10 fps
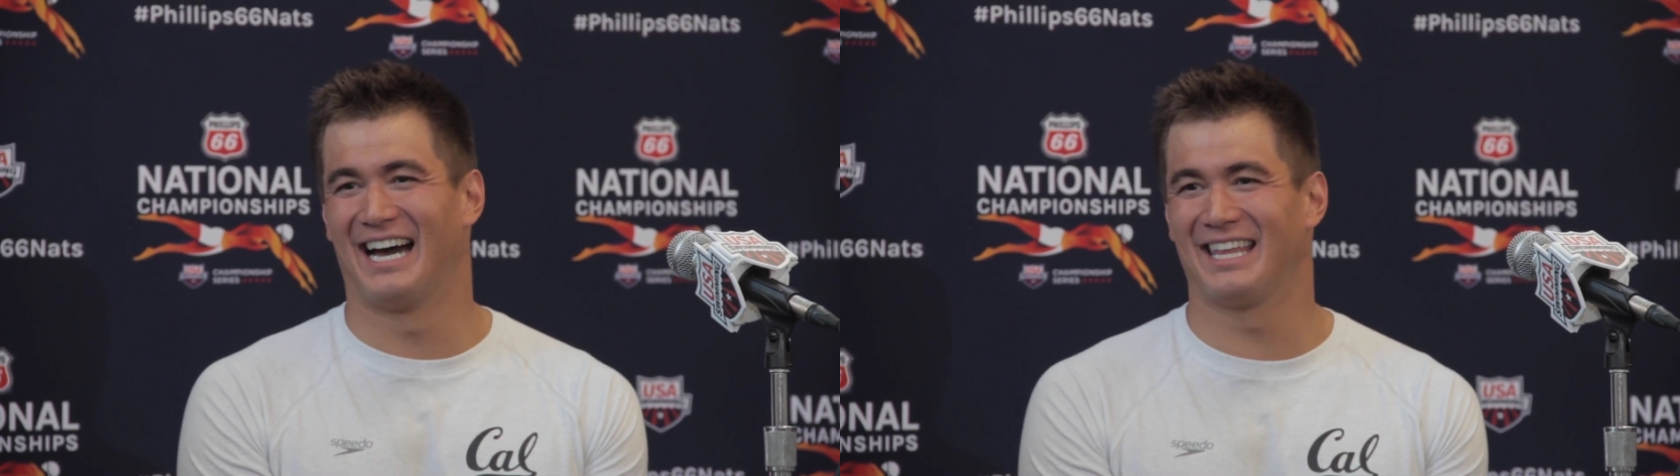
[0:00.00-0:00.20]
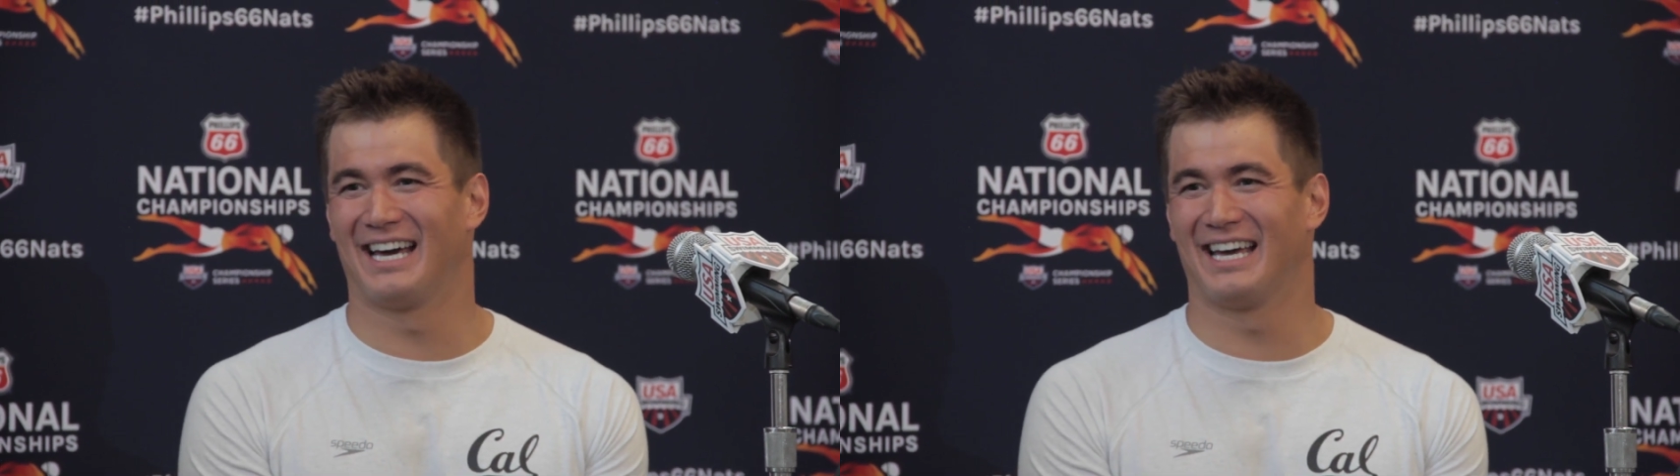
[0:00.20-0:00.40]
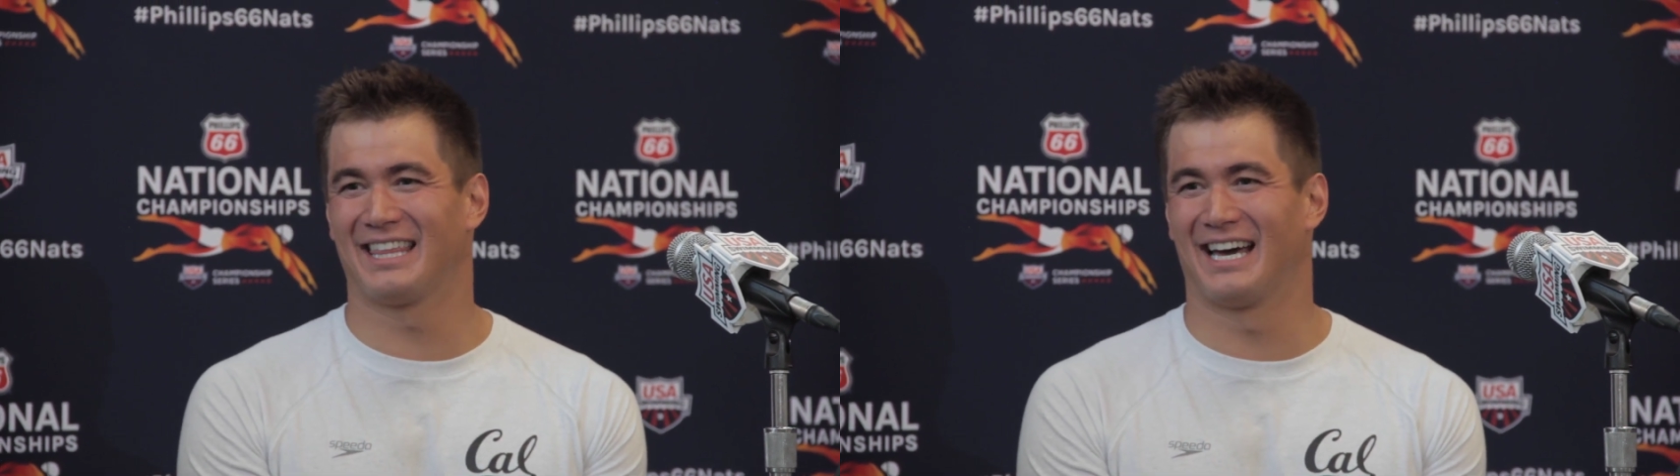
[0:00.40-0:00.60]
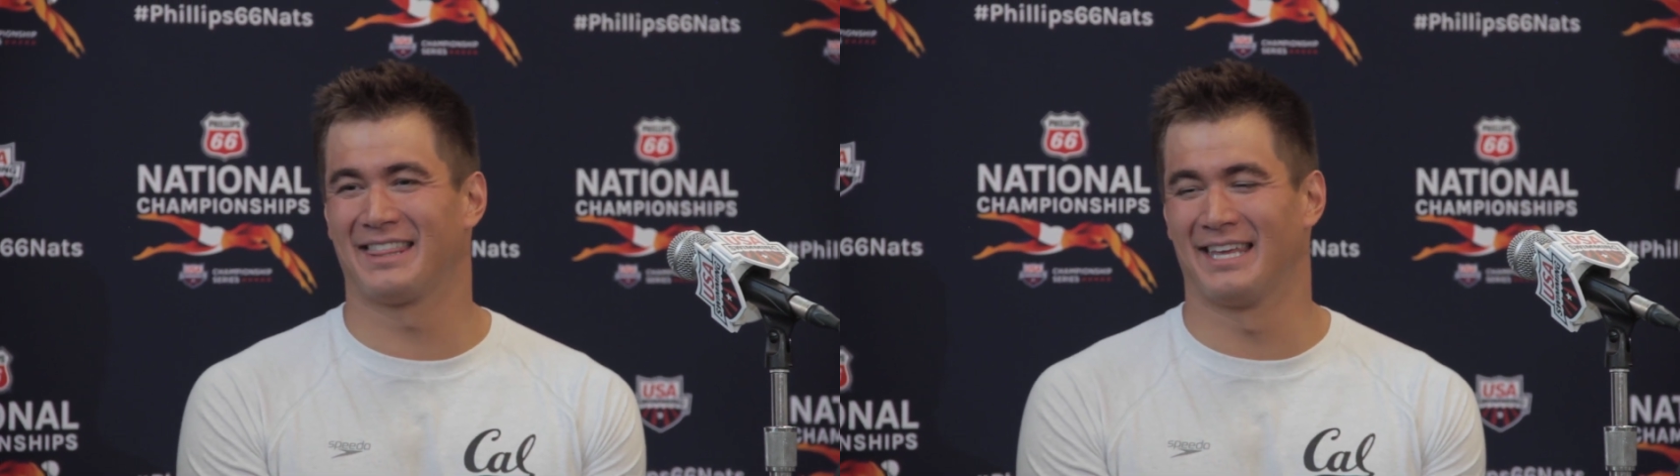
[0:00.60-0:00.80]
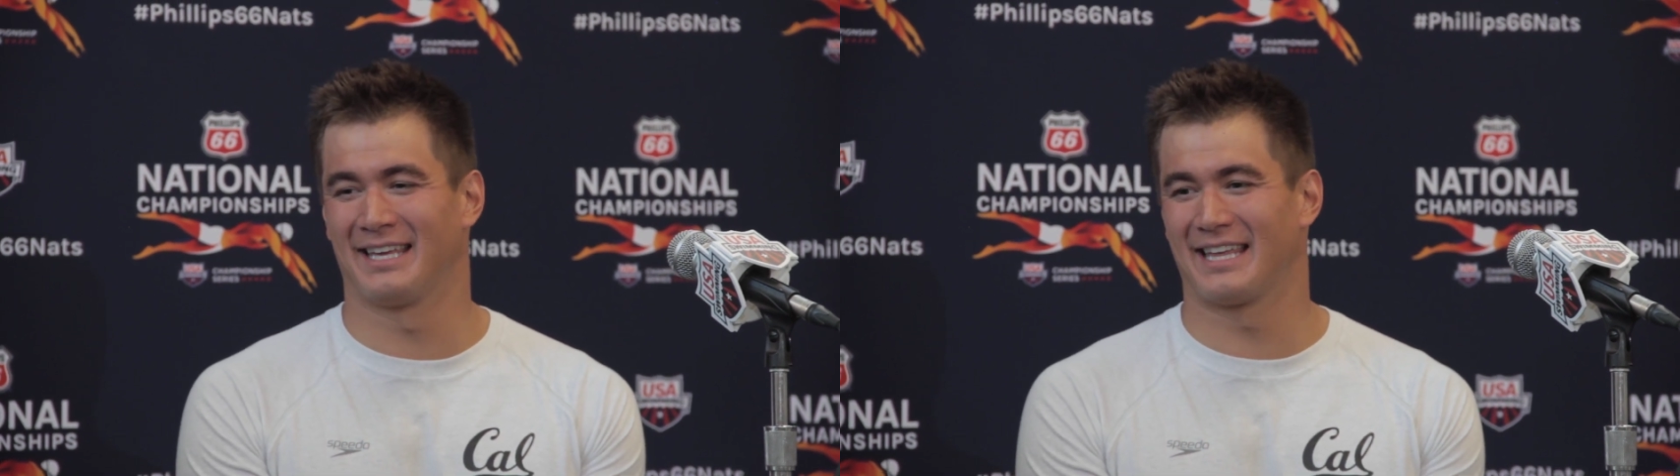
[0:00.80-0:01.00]
I, I,
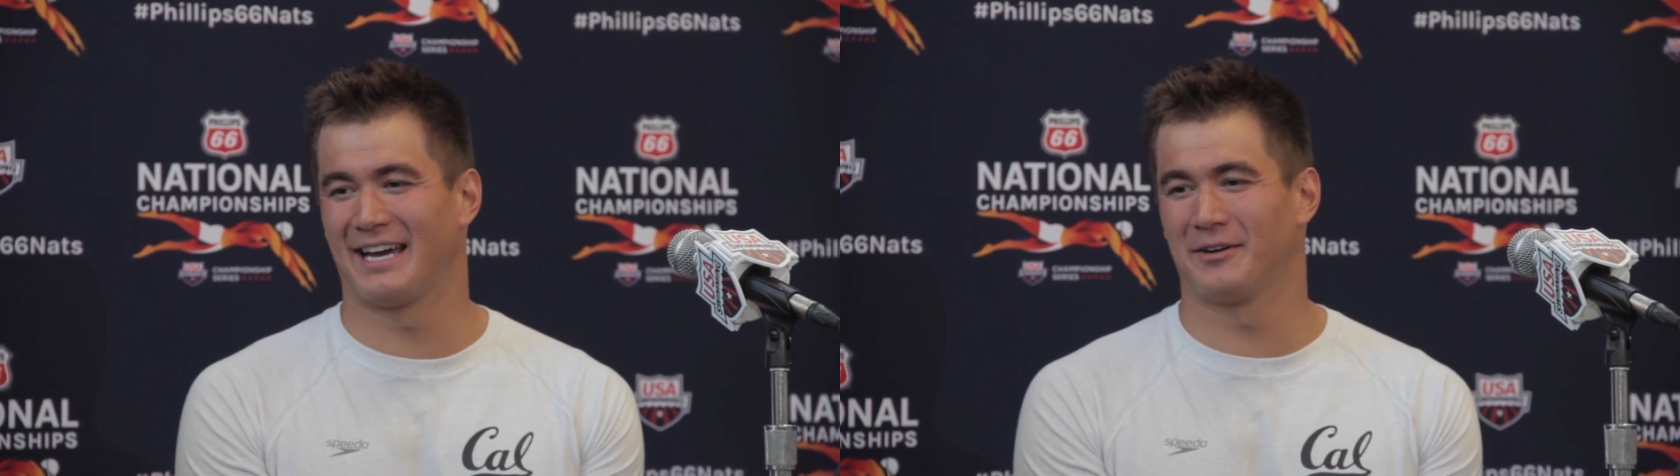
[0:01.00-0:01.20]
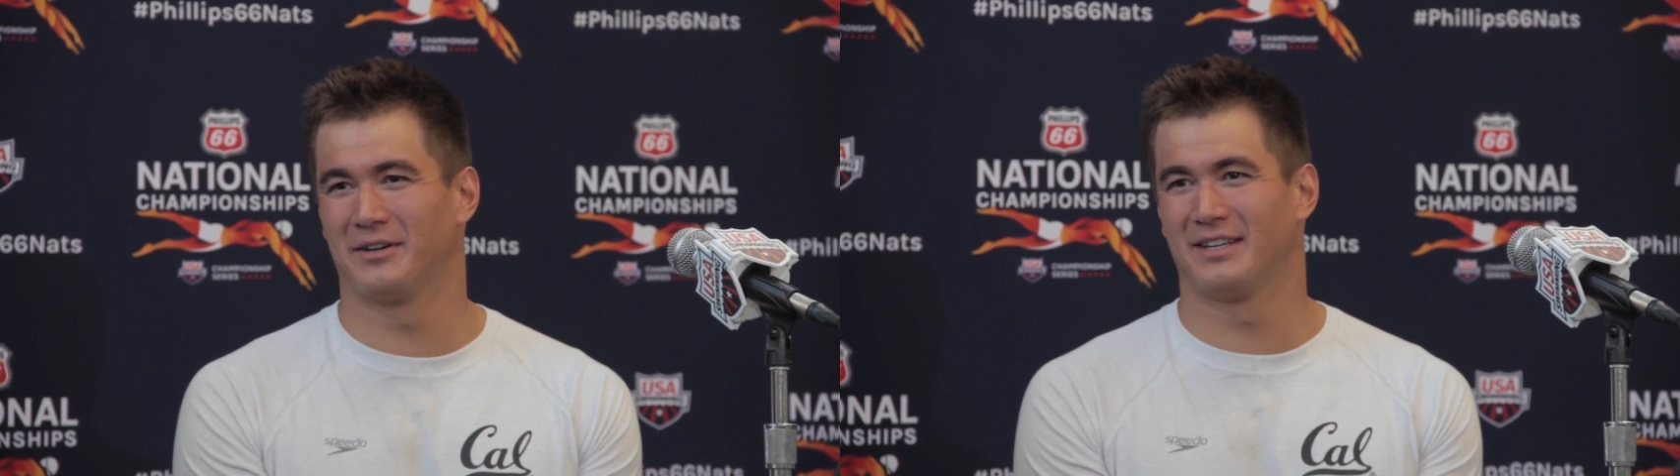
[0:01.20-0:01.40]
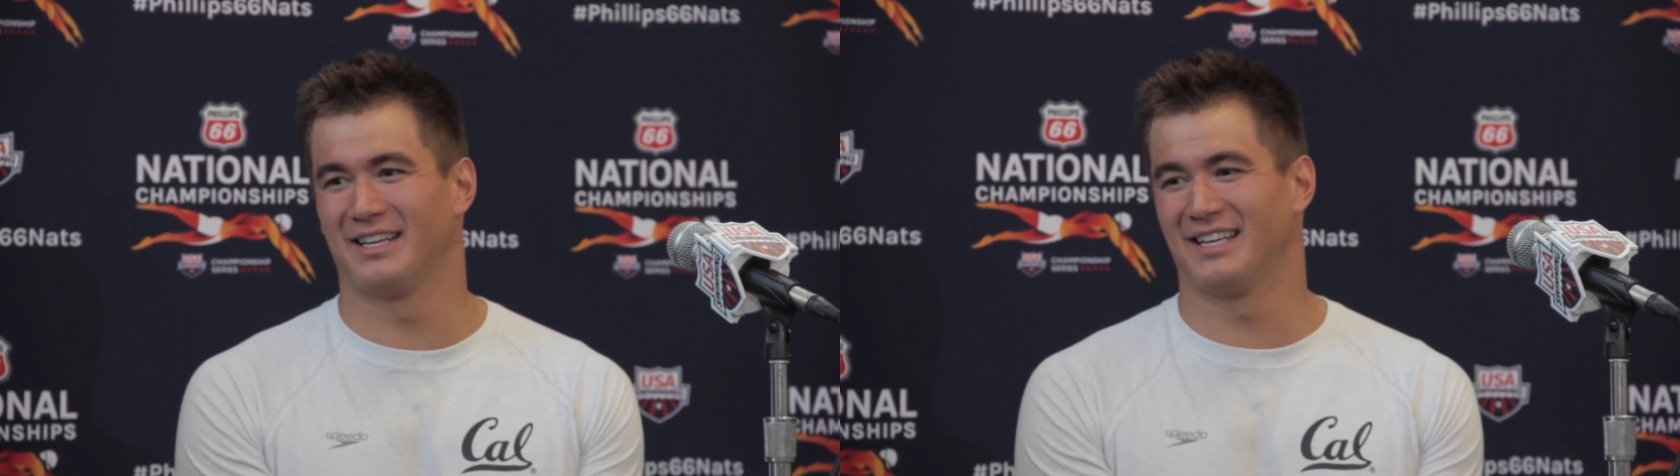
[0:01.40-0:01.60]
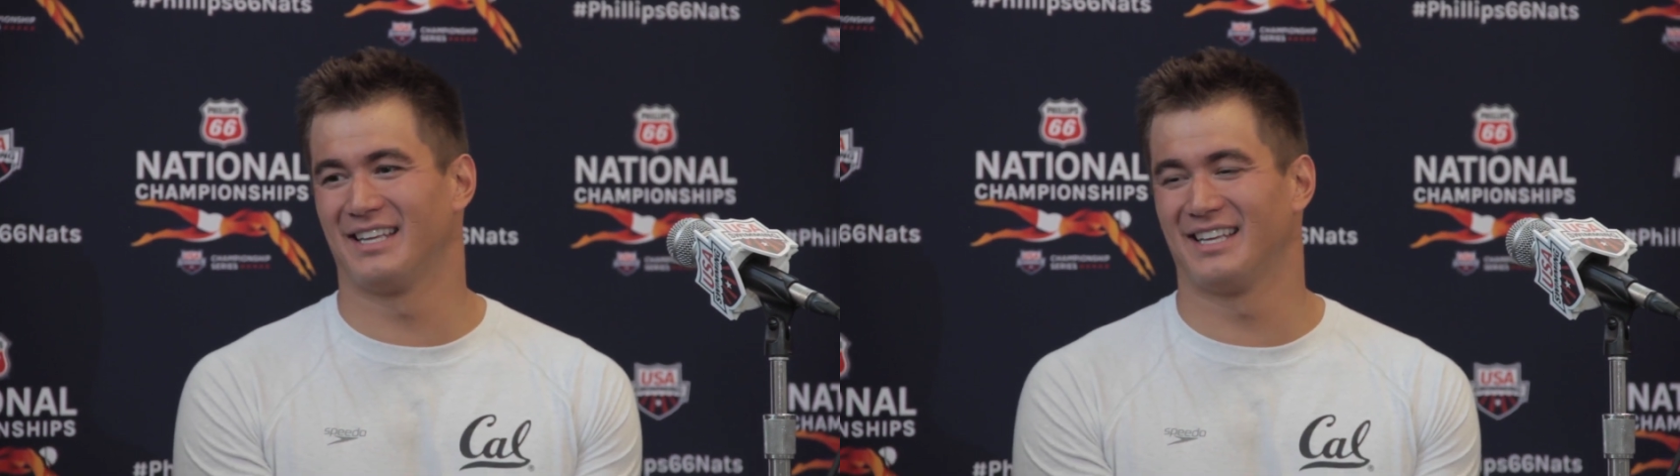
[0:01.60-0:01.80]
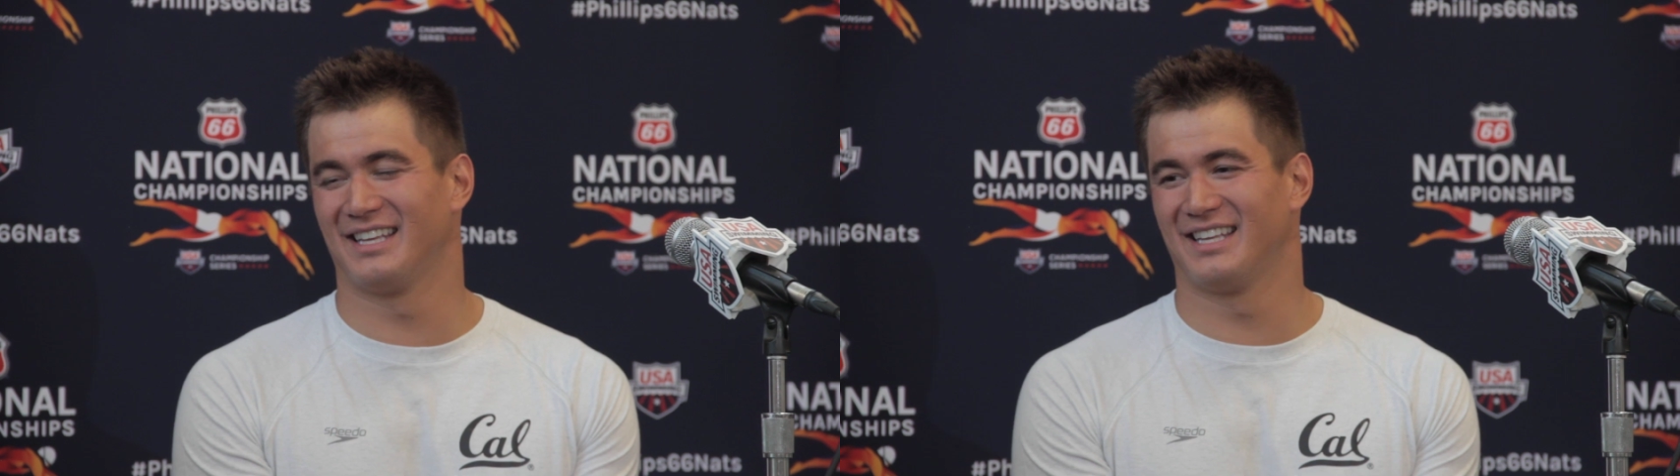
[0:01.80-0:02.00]
I, think that,